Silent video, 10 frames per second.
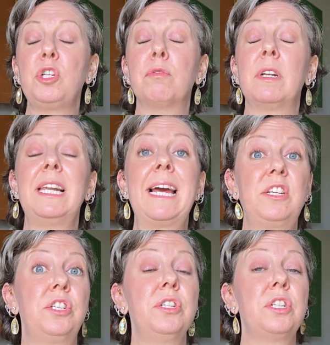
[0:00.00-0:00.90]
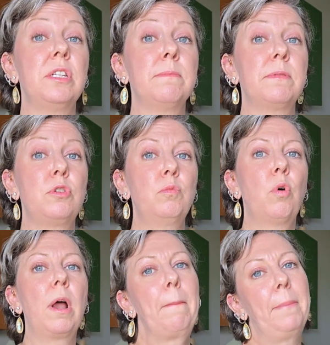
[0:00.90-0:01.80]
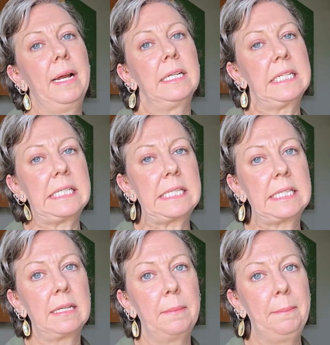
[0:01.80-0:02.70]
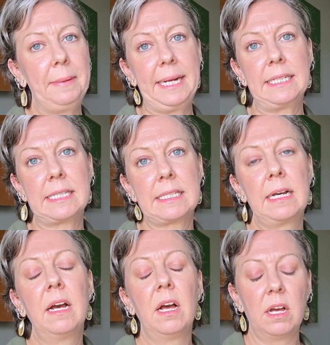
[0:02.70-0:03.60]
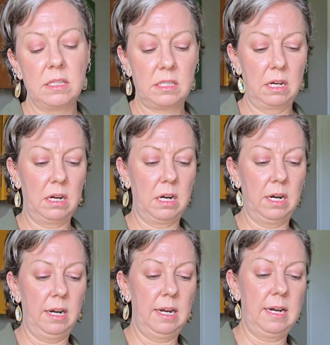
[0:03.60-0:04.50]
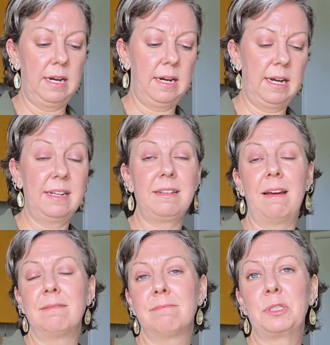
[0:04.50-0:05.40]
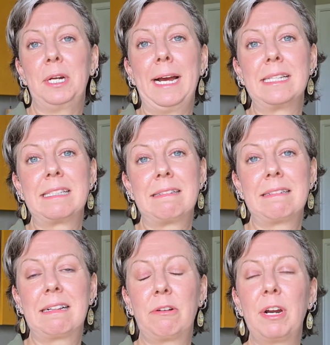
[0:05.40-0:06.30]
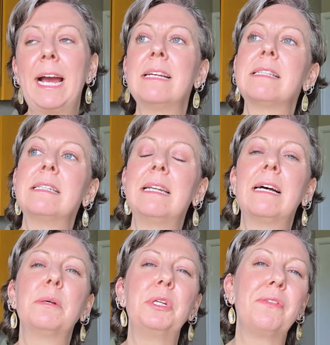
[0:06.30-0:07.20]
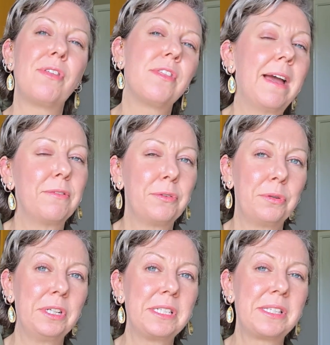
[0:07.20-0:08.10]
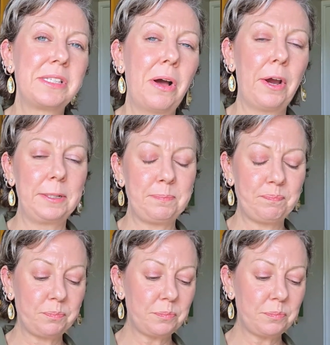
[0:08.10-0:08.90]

your relationship to what abundance means. So, and yeah, creates an element of thankfulness. So